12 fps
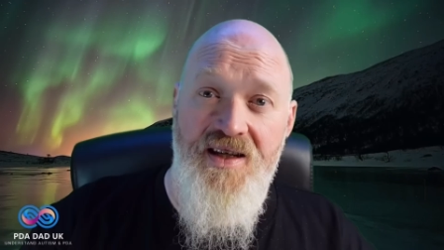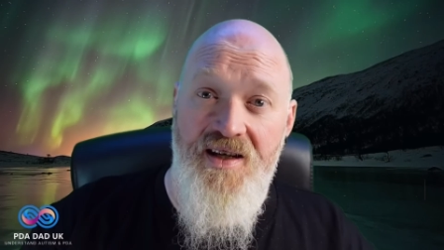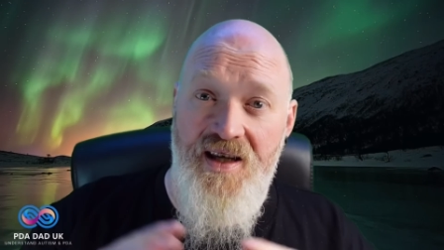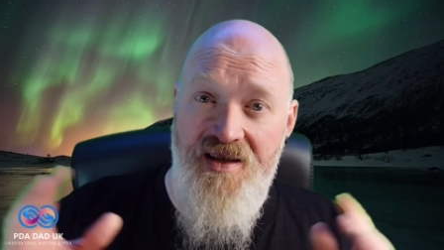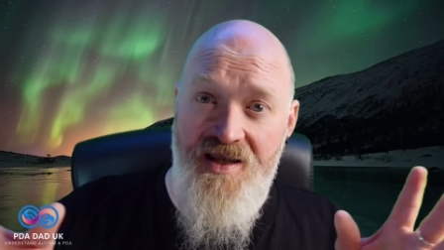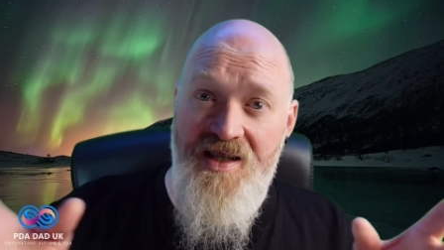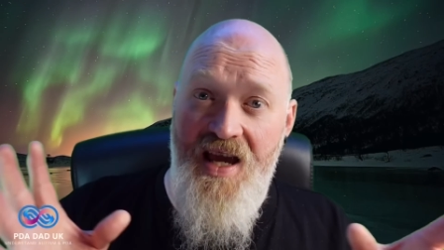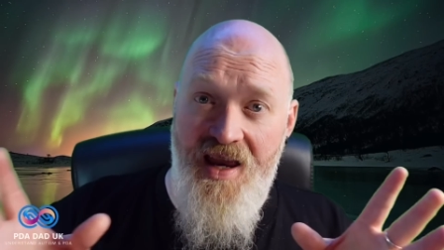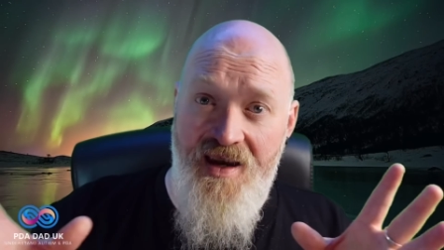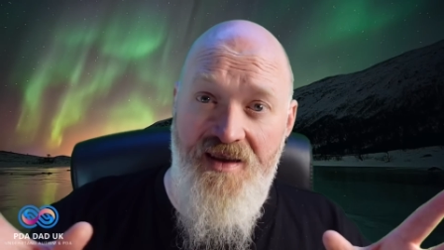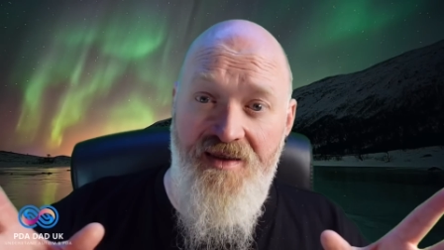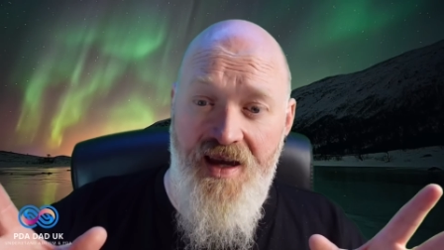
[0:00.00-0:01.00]
and
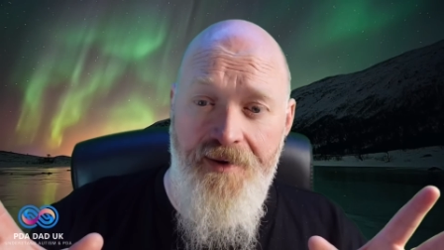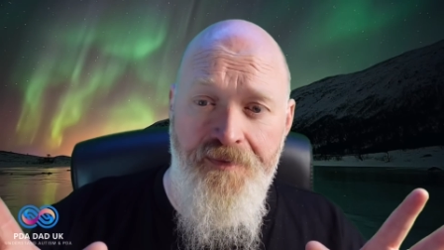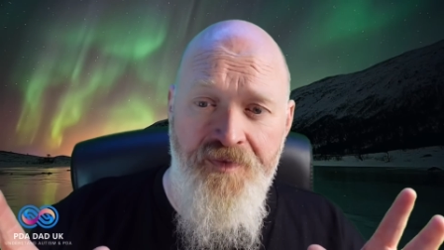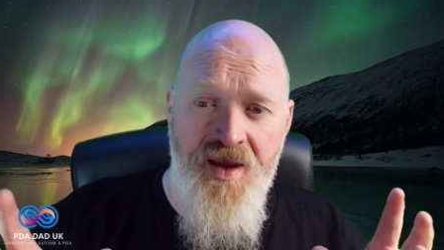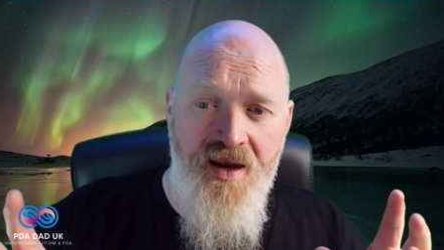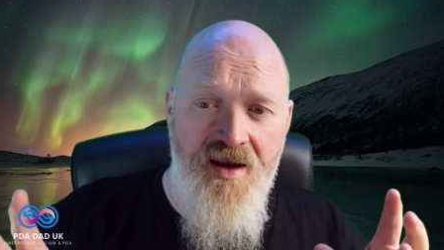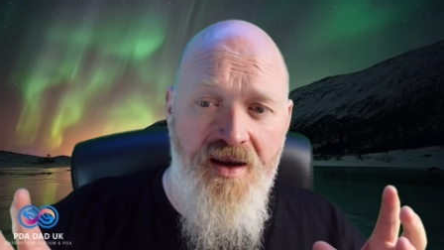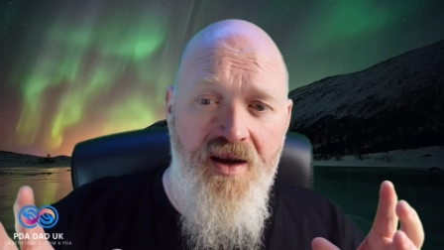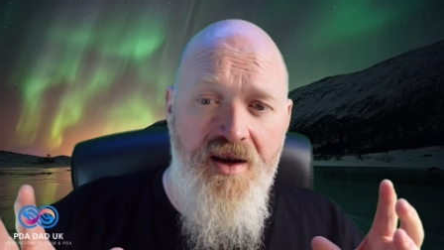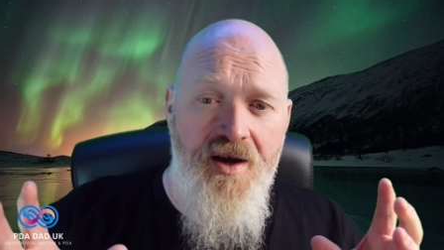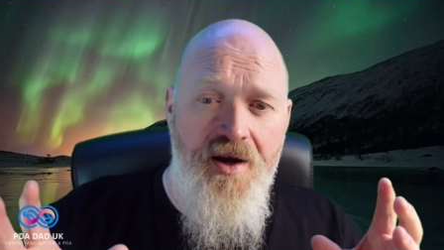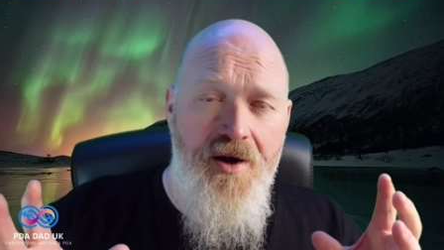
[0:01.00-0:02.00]
understanding that.
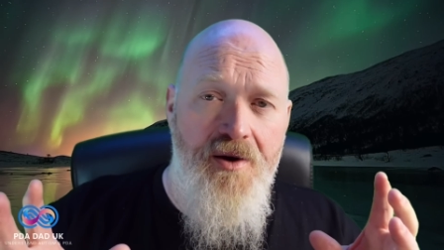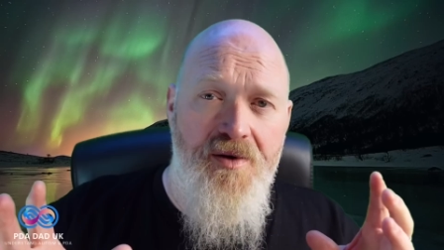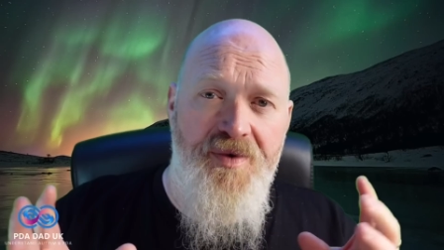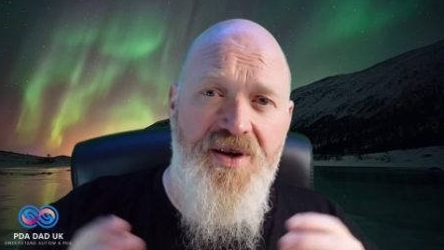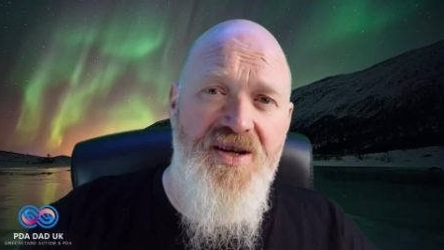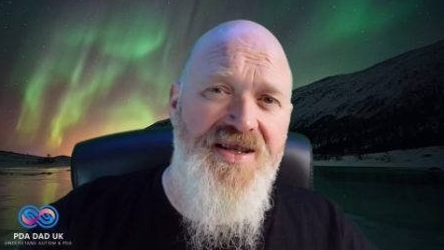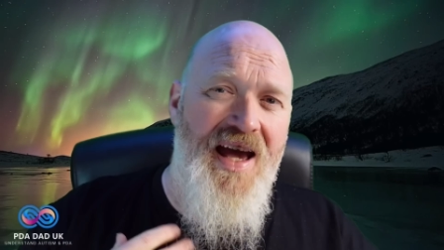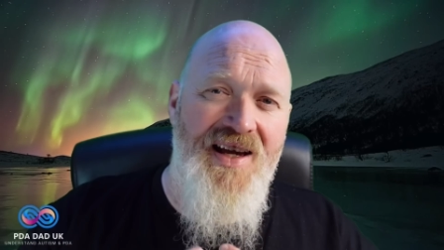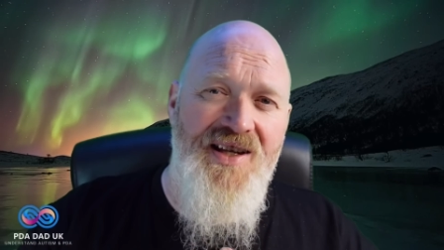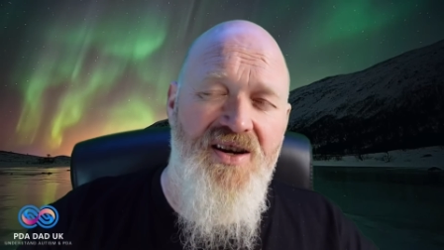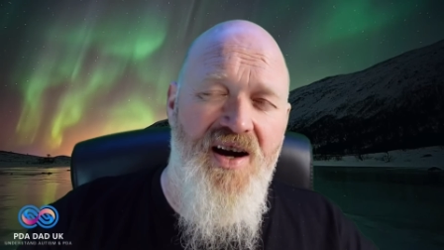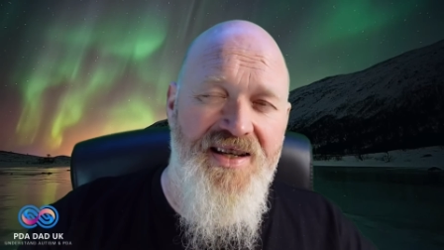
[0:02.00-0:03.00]
But because the
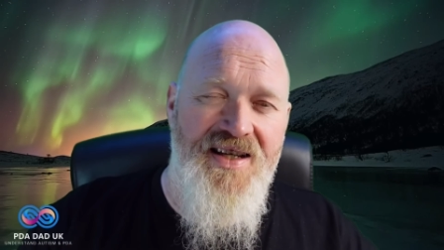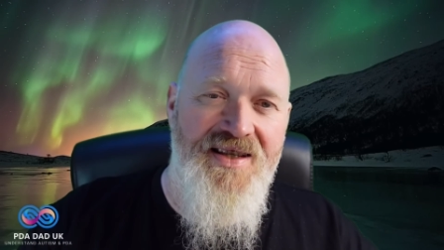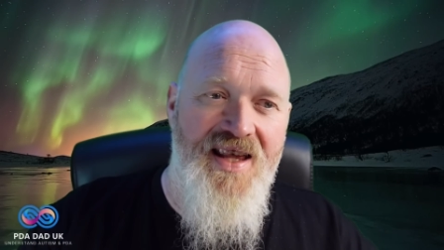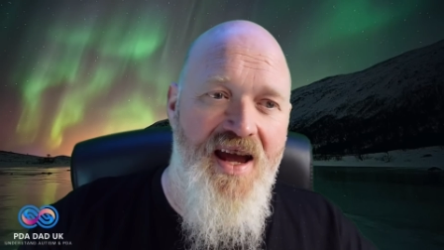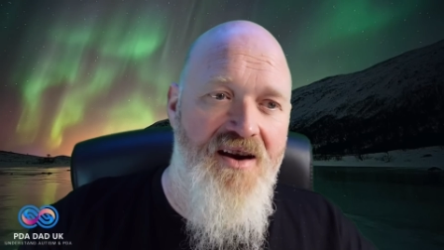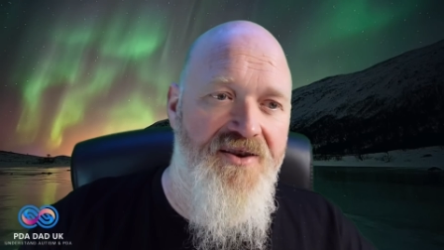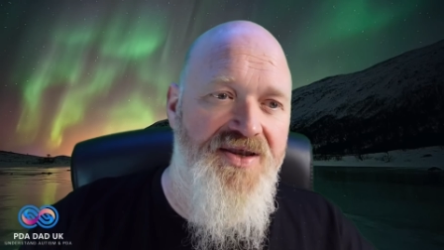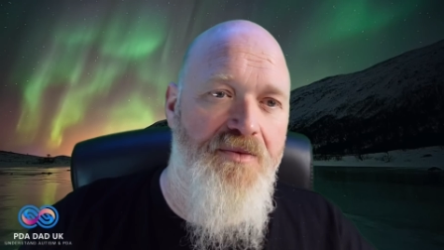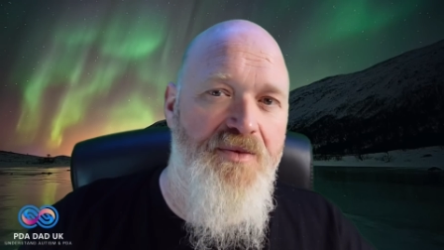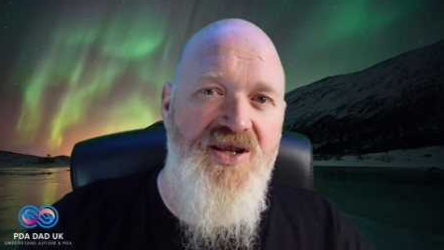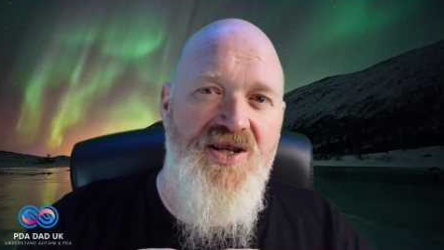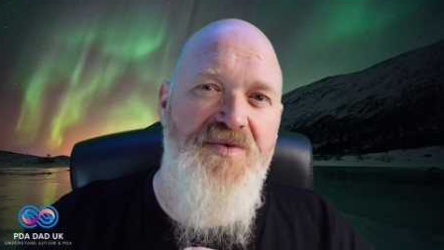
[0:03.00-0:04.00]
anxiety is there, if
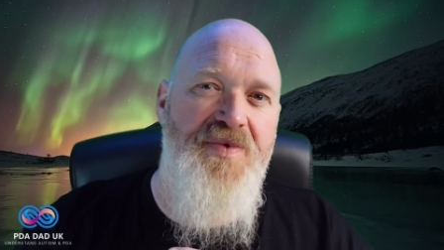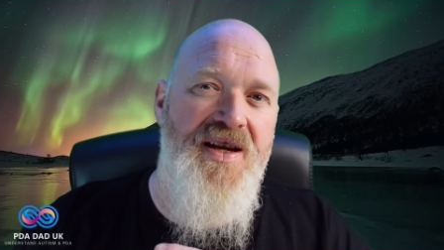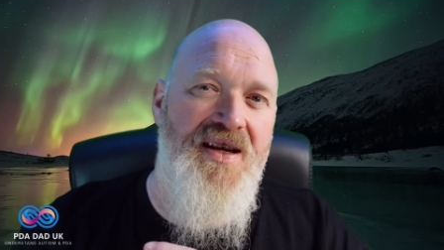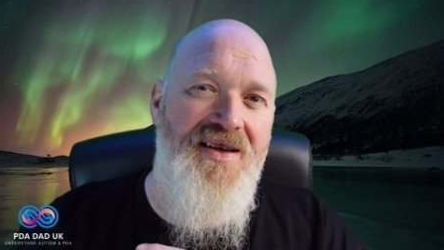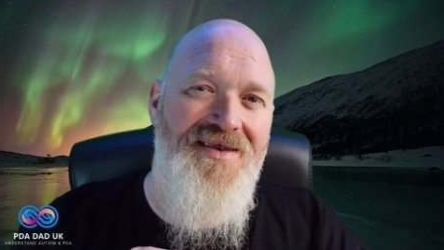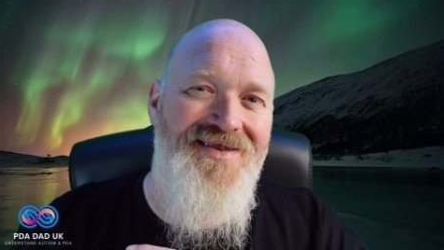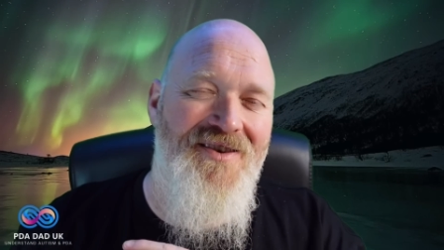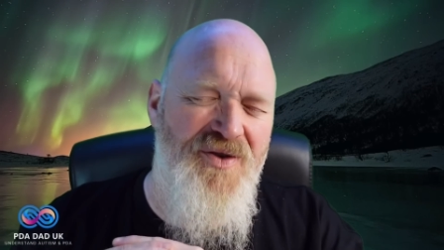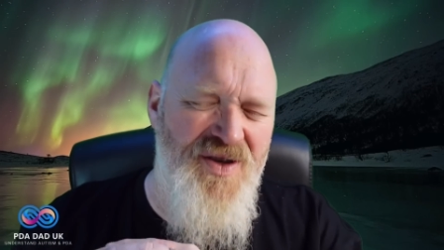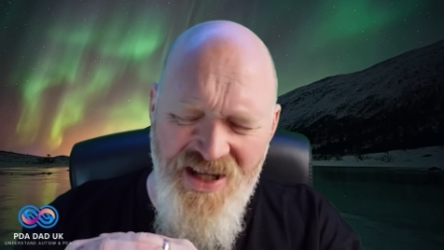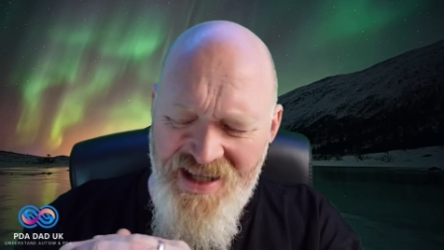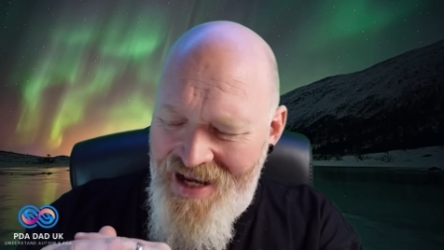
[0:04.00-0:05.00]
someone's just being, if
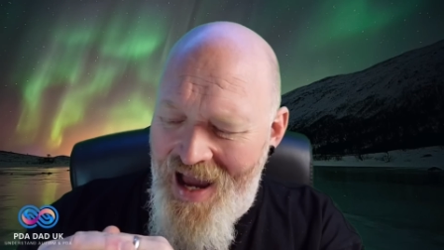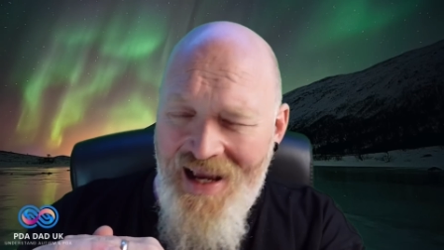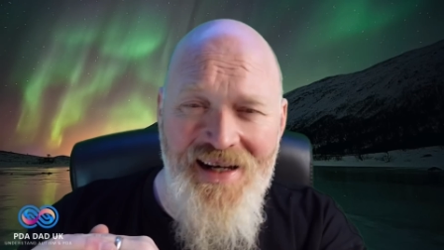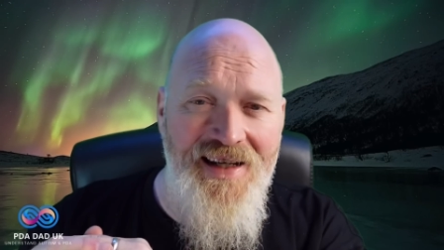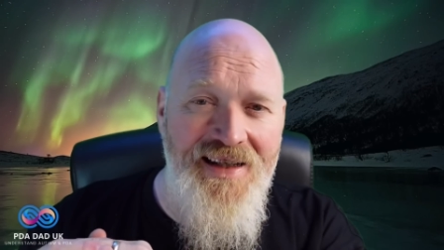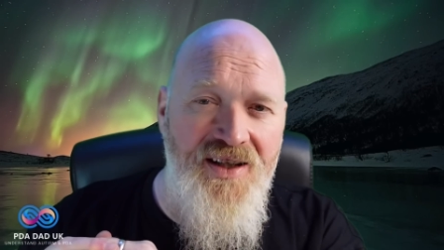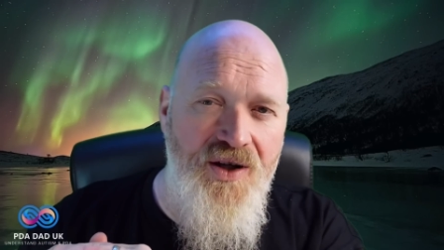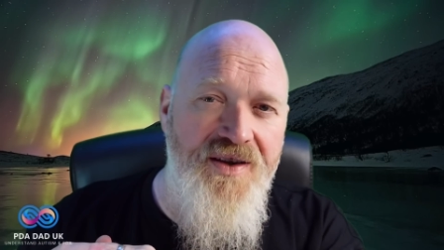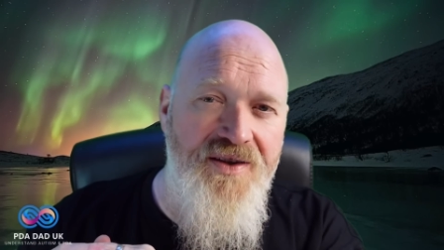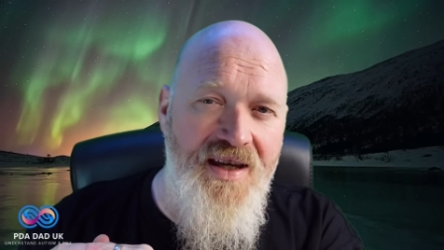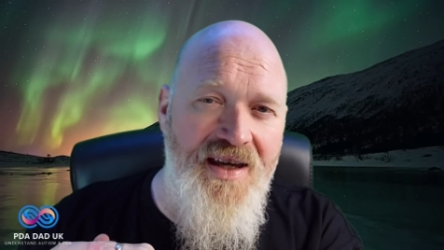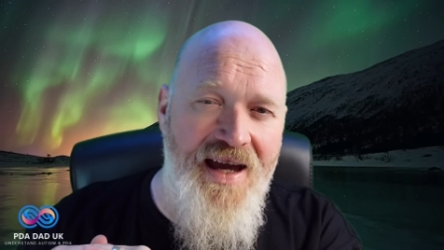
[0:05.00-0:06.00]
you're just tackling the,
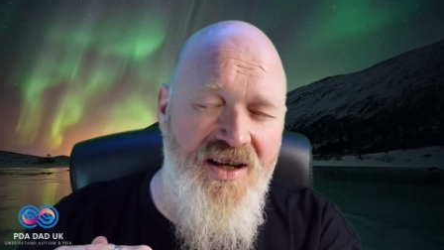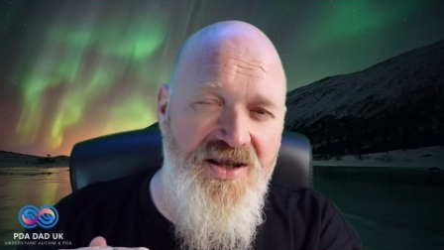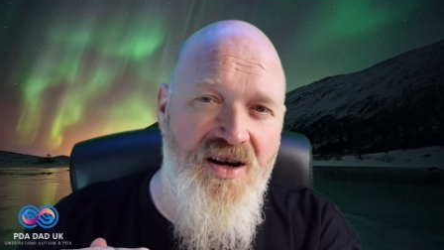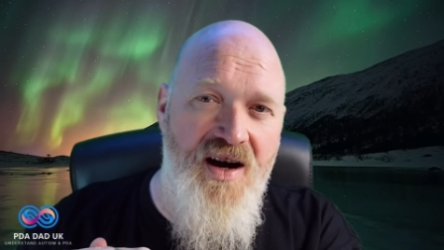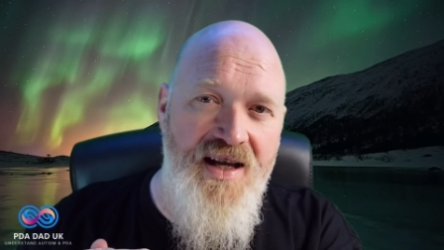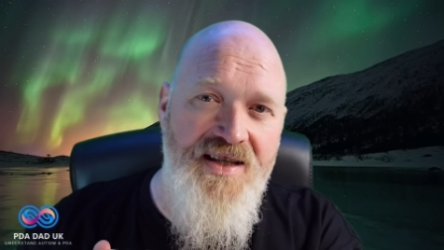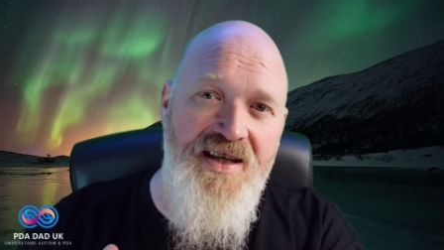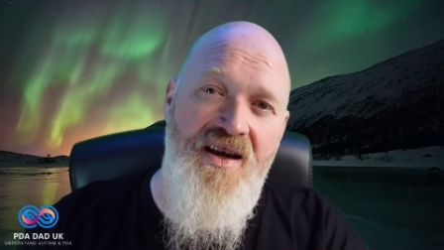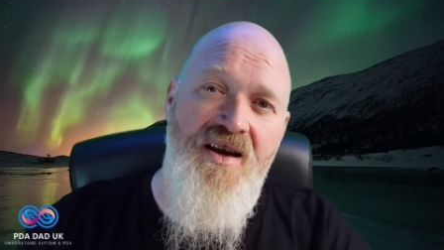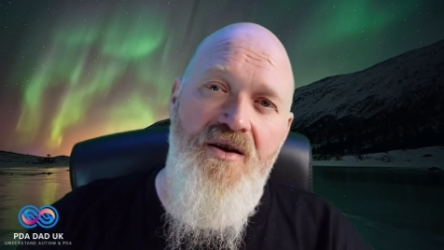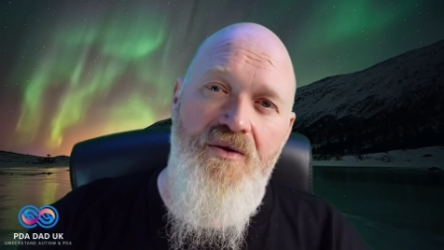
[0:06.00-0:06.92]
the anxiety,